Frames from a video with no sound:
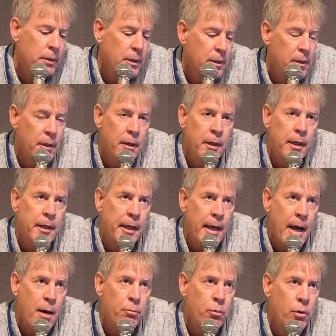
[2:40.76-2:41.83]
the
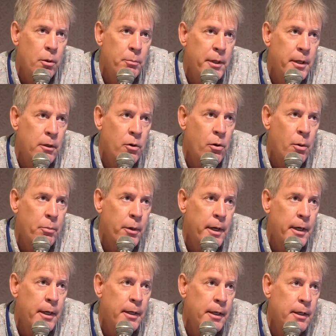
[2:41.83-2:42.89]
cap will be
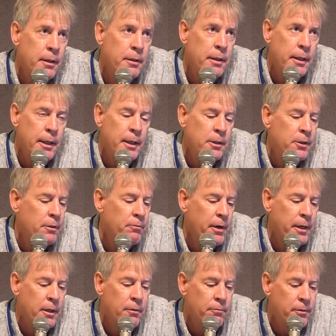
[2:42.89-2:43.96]
incorporated into each
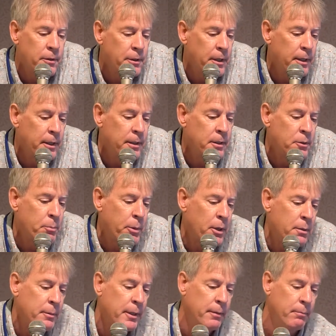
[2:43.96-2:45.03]
affected facility's
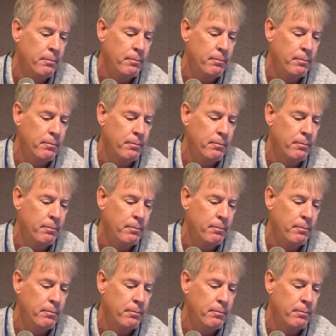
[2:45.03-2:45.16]
permit.